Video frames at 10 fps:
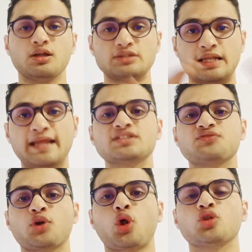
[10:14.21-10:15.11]
The links
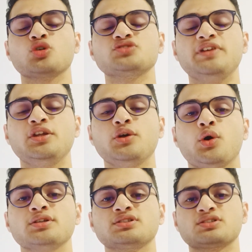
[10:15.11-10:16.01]
for all those
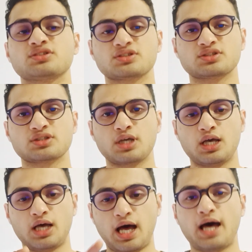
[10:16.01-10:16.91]
videos
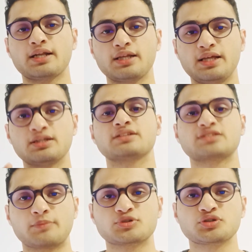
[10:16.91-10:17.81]
are in the
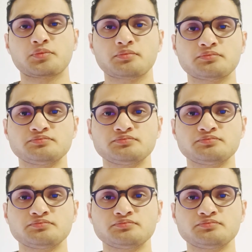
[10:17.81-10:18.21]
description.